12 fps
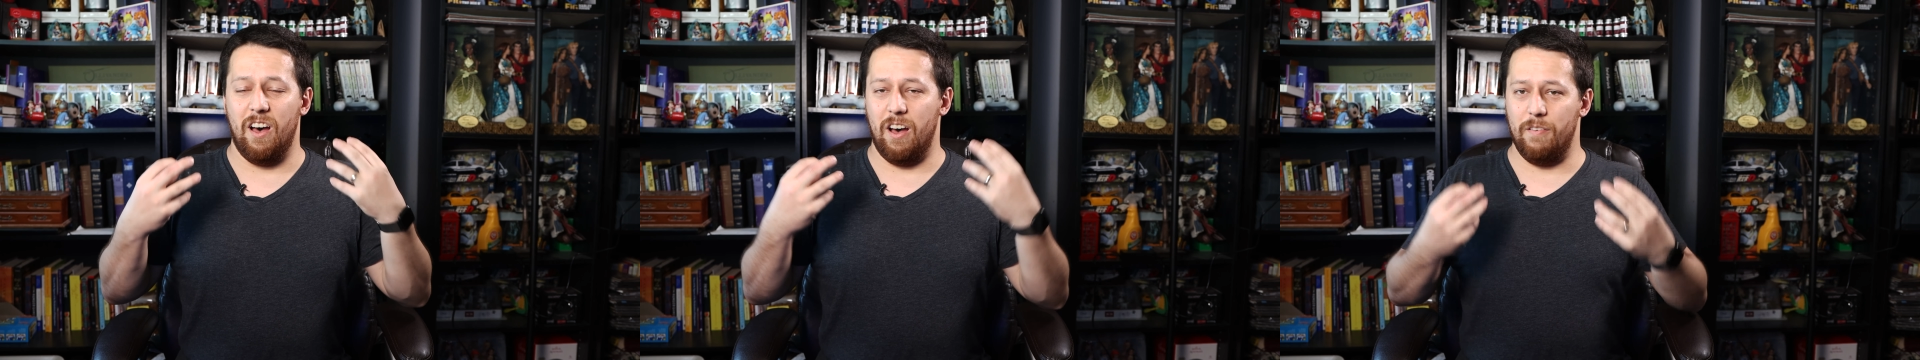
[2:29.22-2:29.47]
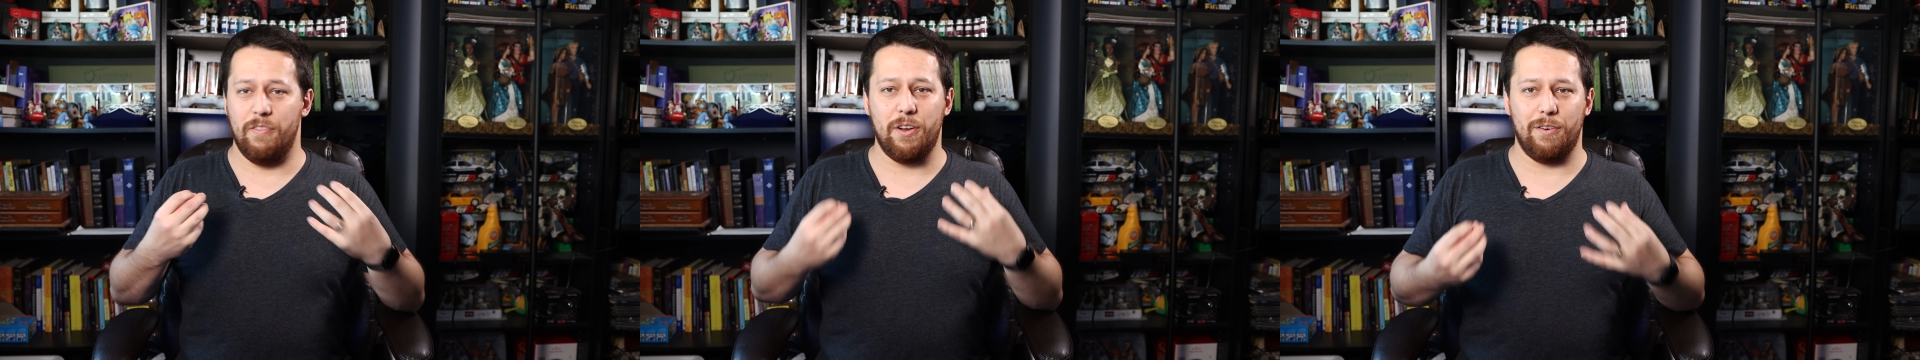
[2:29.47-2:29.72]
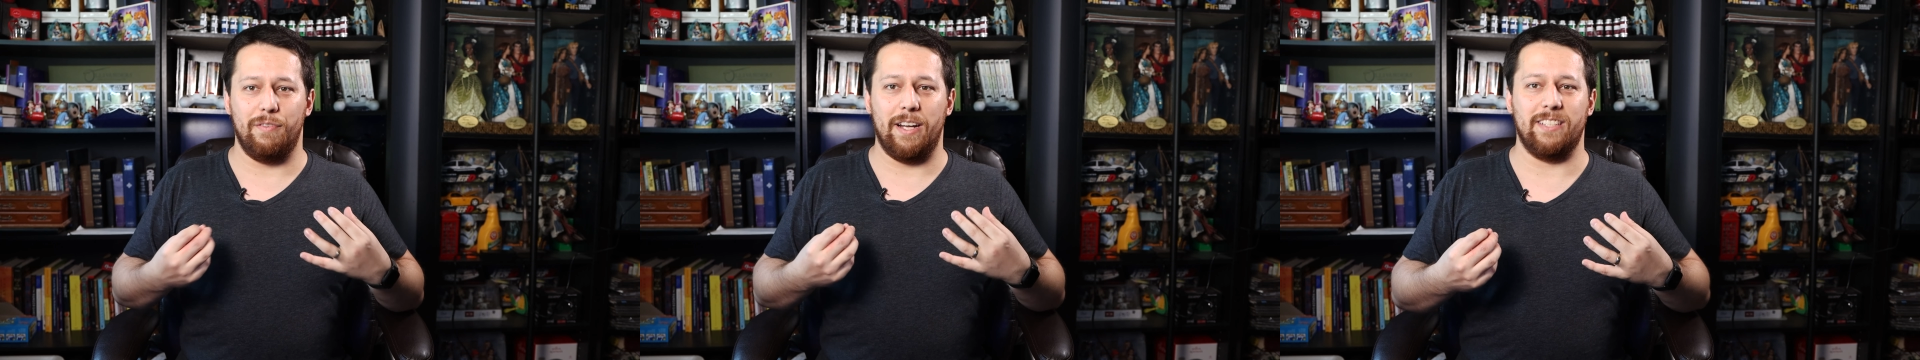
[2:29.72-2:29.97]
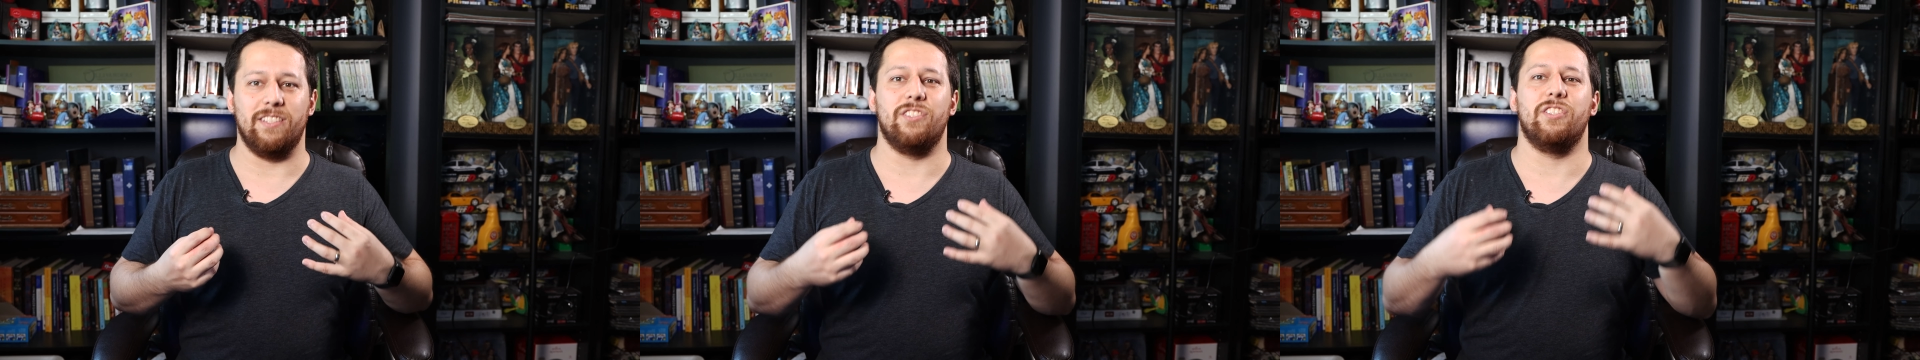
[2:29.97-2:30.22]
of their
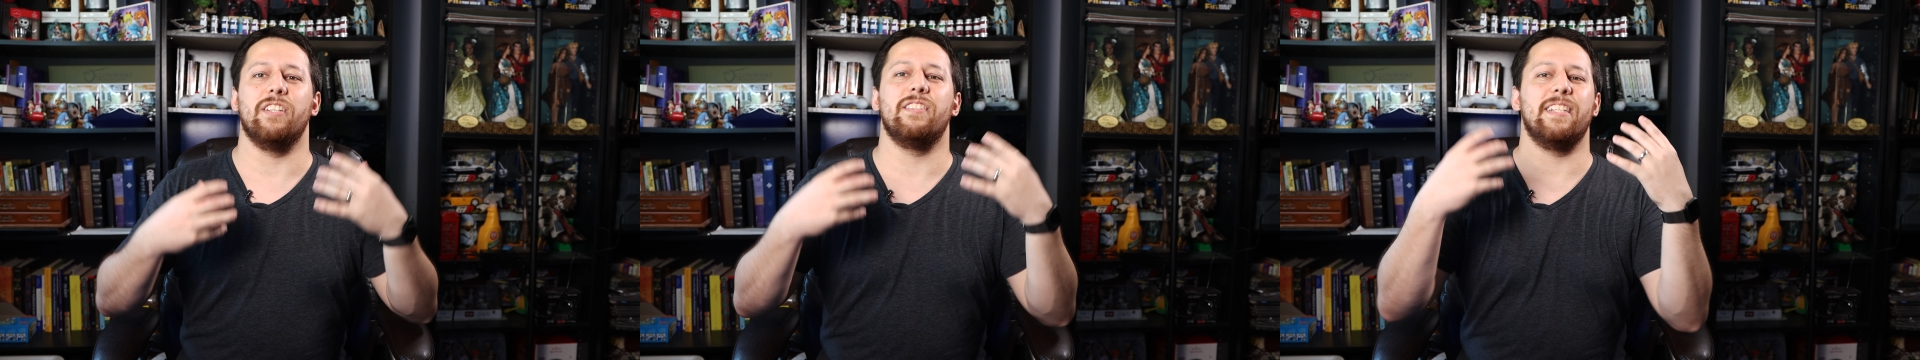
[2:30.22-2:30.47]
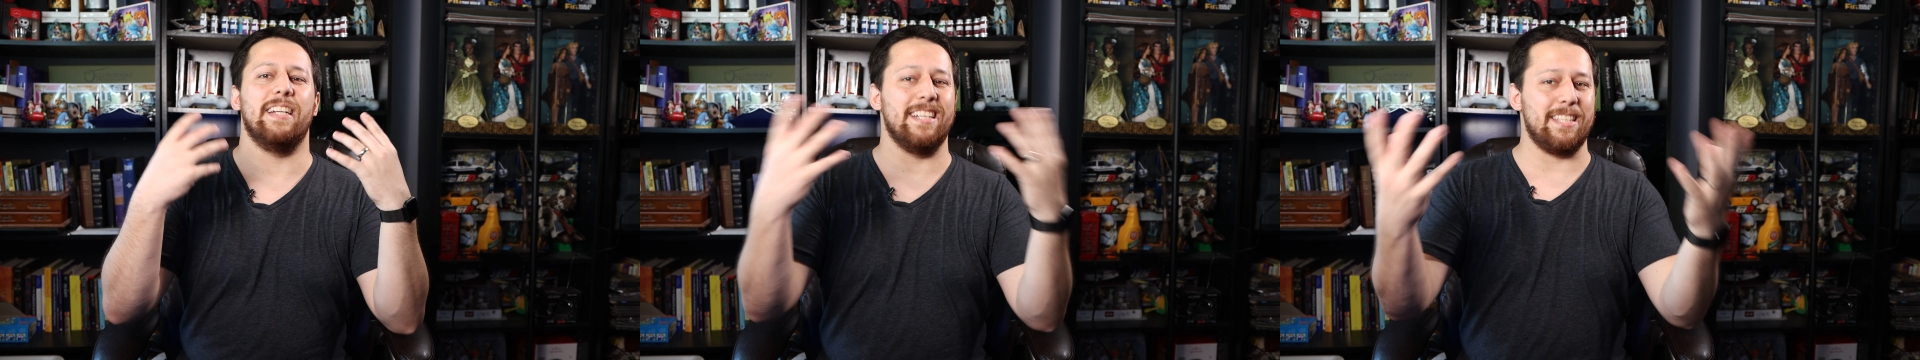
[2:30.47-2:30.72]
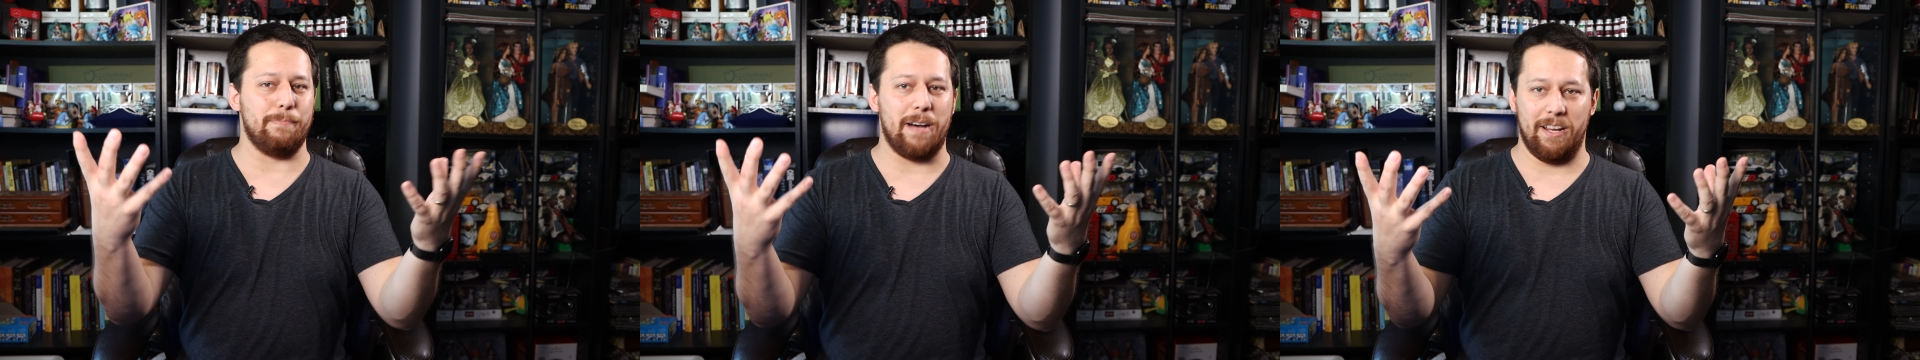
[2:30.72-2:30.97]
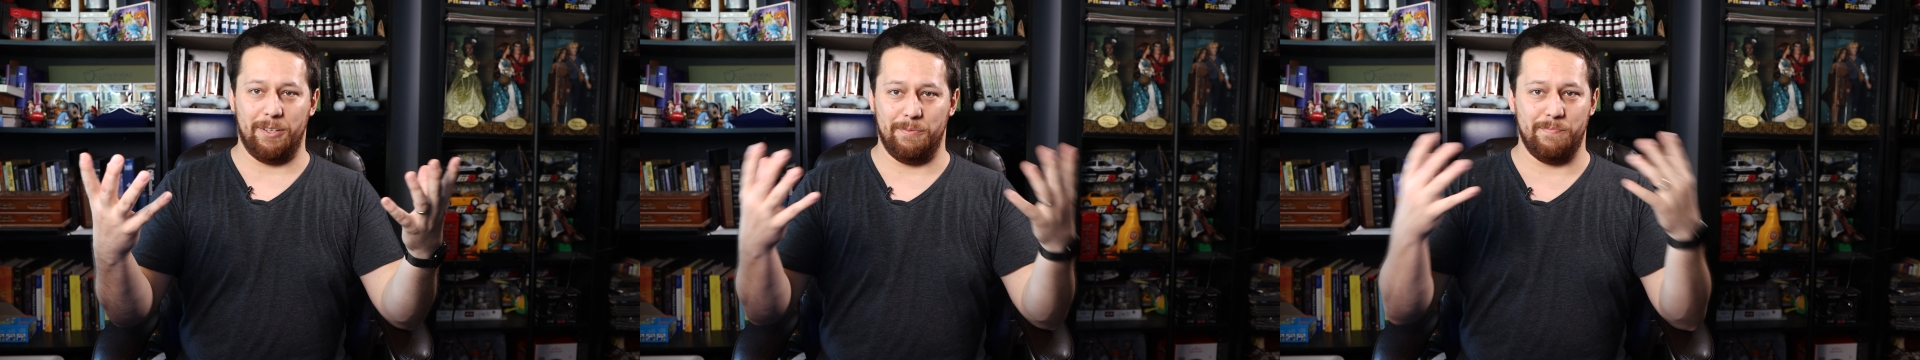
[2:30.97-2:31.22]
faces just to get a
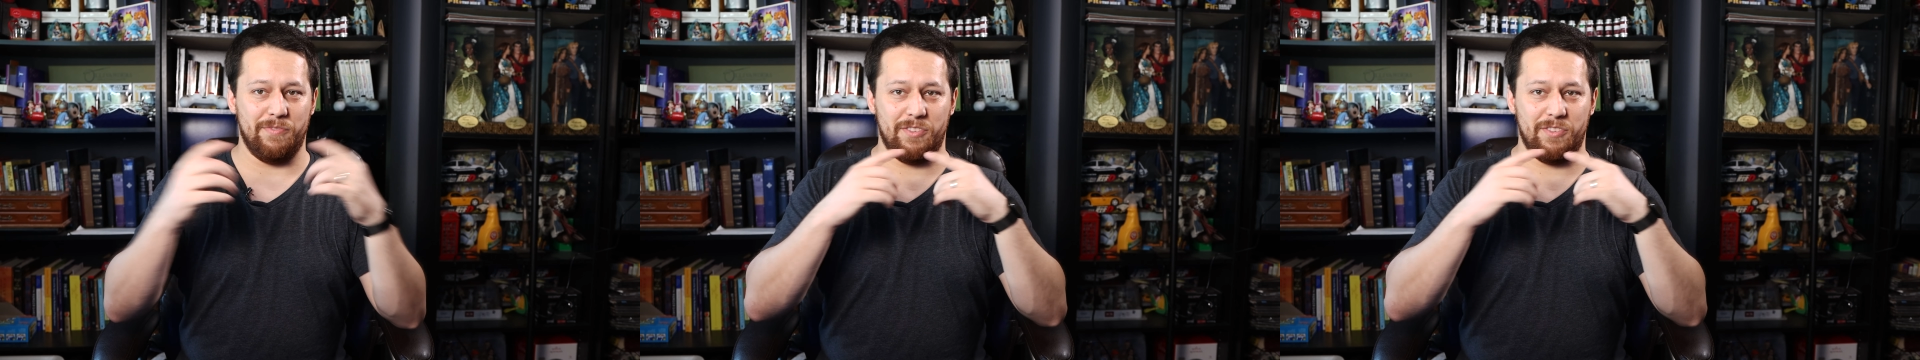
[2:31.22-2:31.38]
smile,